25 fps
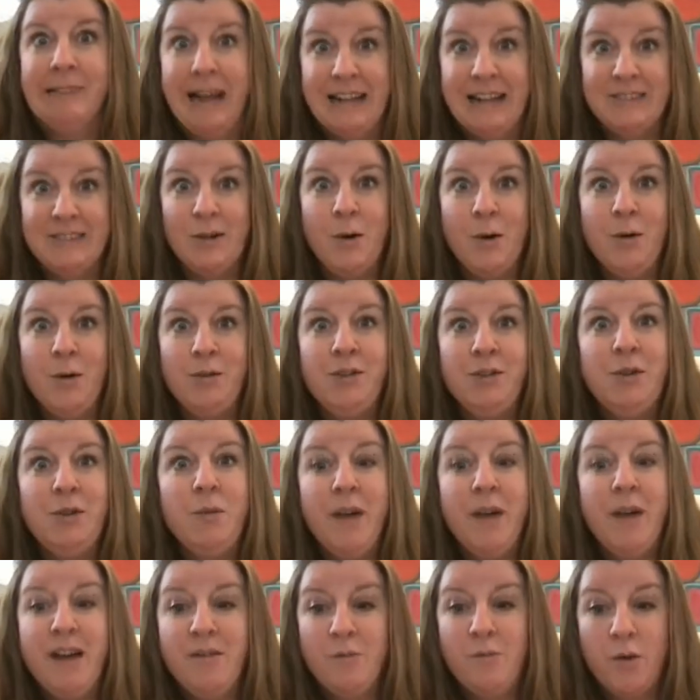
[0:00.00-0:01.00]
It's a whole new
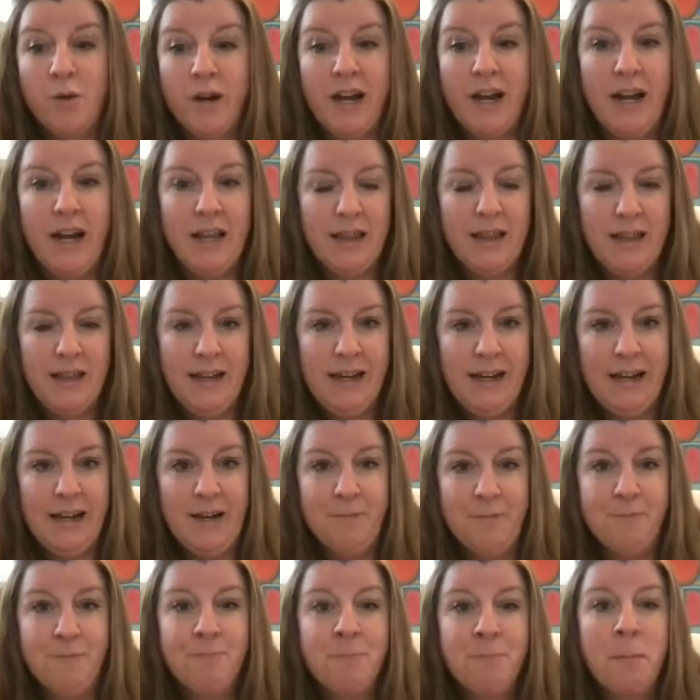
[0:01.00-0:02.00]
way of working and
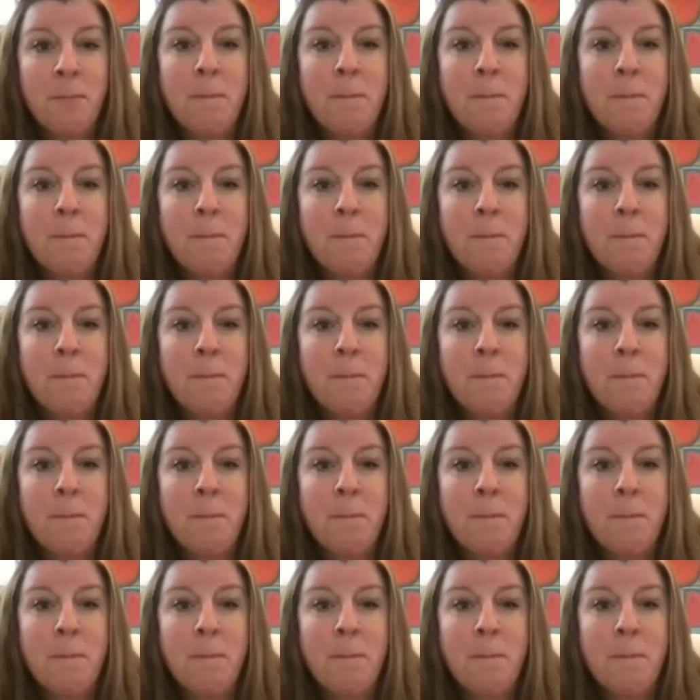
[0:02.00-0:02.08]
thinking.